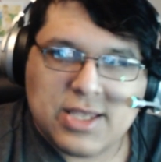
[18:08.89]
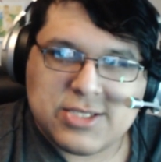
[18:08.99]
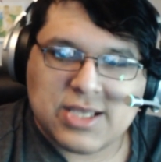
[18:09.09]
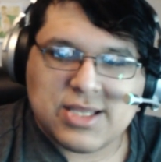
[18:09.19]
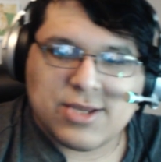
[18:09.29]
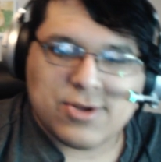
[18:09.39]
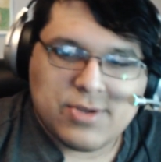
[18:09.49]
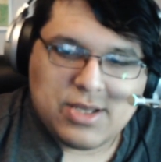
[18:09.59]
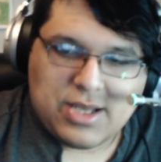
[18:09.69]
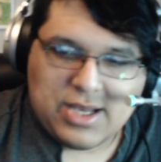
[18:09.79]
See you guys later.
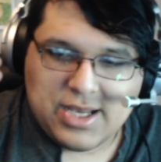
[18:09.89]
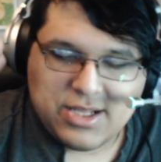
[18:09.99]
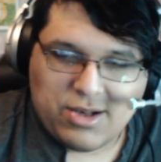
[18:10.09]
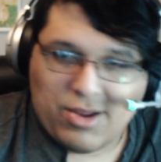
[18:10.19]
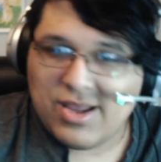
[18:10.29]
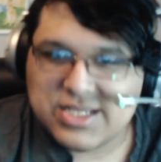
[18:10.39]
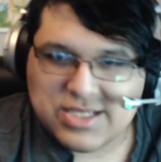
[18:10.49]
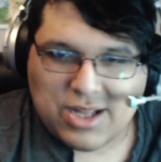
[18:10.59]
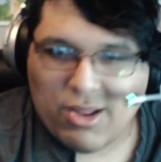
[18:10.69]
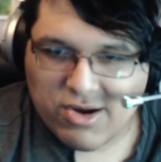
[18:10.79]
A
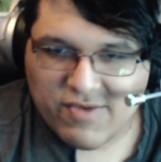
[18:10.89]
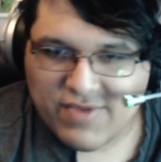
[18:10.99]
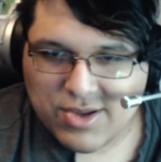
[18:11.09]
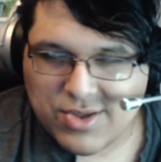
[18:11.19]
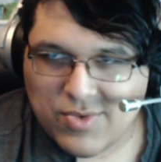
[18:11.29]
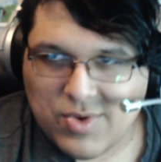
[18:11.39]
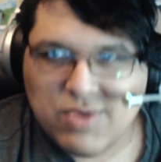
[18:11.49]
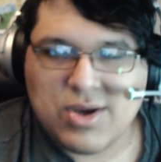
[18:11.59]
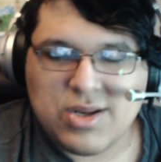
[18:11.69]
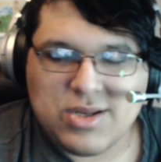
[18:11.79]
longer video than what I
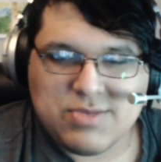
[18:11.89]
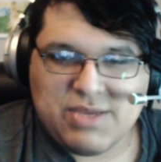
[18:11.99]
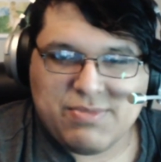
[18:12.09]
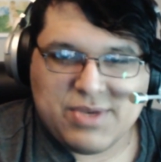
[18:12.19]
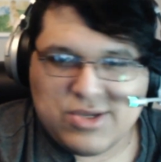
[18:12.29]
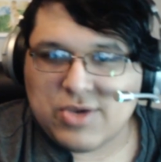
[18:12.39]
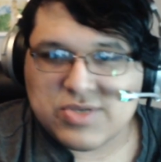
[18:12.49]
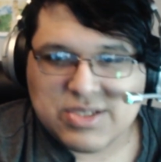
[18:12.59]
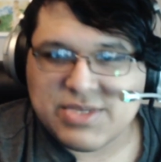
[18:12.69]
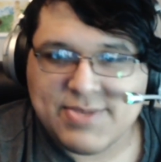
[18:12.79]
want it to be, but you know,
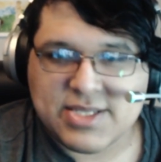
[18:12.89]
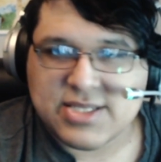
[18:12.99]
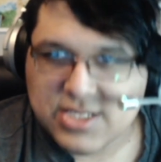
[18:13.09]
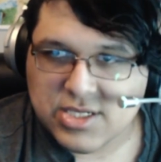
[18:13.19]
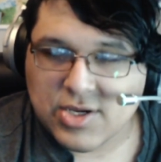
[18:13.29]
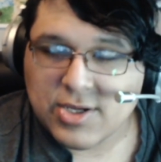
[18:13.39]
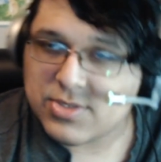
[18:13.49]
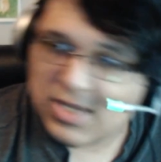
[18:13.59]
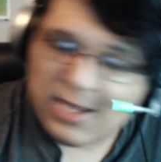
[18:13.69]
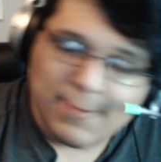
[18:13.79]
sometimes it's necessary.
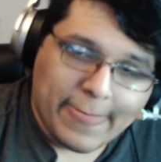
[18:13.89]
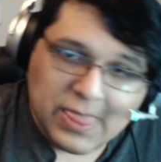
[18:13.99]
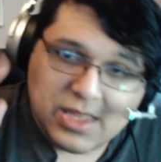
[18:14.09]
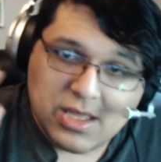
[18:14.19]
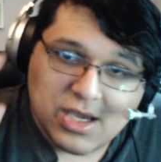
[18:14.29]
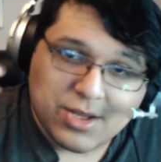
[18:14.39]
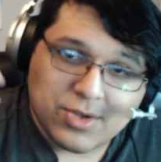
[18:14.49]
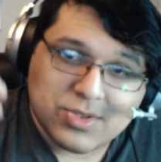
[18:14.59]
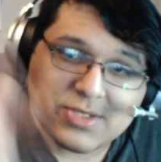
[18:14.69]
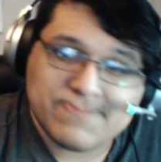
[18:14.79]
So yeah.
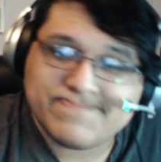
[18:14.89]
Adios.